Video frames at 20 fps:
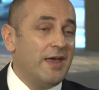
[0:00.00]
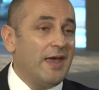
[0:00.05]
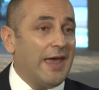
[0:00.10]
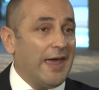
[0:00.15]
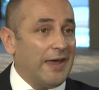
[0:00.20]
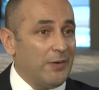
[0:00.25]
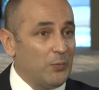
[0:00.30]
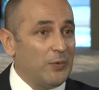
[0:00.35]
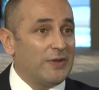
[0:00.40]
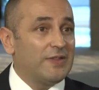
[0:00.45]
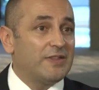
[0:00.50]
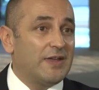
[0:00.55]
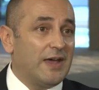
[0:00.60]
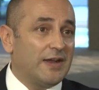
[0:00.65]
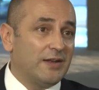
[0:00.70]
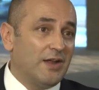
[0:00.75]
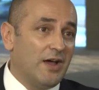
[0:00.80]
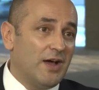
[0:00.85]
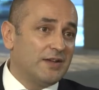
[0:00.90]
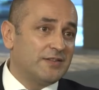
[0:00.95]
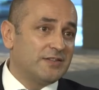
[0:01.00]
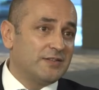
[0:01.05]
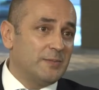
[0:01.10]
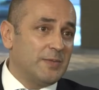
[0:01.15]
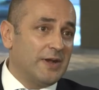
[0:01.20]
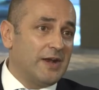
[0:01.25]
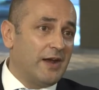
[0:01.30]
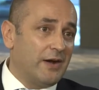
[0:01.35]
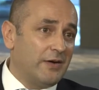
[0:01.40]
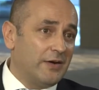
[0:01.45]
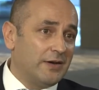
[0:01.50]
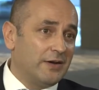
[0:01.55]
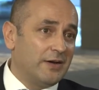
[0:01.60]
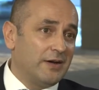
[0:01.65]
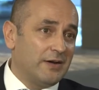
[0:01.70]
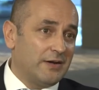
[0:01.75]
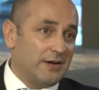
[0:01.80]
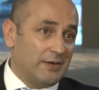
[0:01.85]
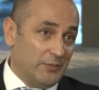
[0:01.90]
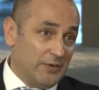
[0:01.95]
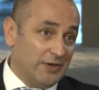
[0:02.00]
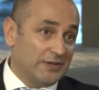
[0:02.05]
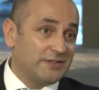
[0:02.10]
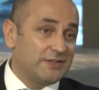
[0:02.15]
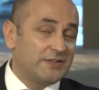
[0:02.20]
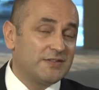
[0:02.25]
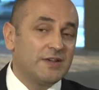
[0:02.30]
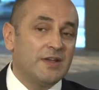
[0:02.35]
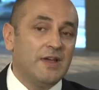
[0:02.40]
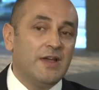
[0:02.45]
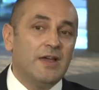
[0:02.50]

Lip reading: and with that lies some inherent risks.